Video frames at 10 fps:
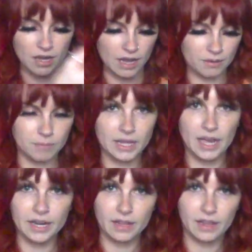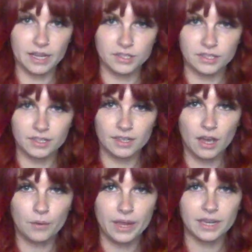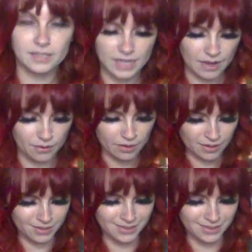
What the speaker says: I would be kind of like going down.